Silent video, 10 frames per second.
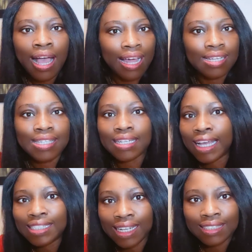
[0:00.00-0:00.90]
And they say the
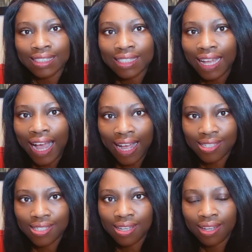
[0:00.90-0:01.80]
agent didn't
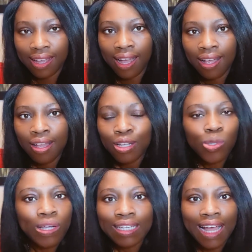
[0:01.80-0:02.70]
ask. Yeah.
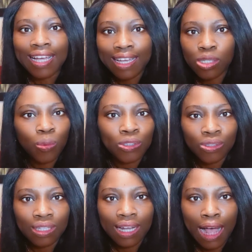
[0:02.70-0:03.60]
So in that case, what do
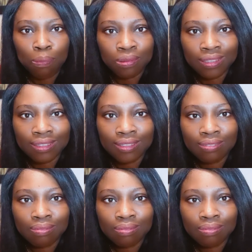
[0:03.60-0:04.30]
you think happened?